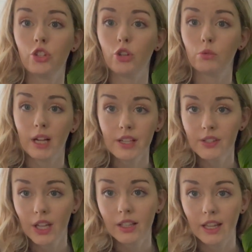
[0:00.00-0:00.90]
direct
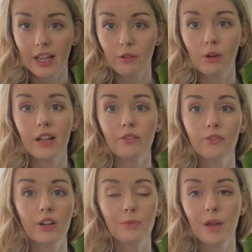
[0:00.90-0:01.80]
sunlight right in
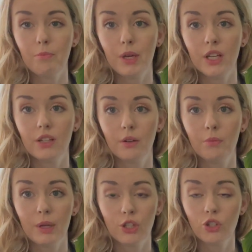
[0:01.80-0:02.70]
front of my big
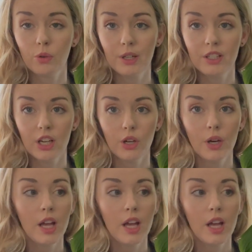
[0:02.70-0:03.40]
picture window,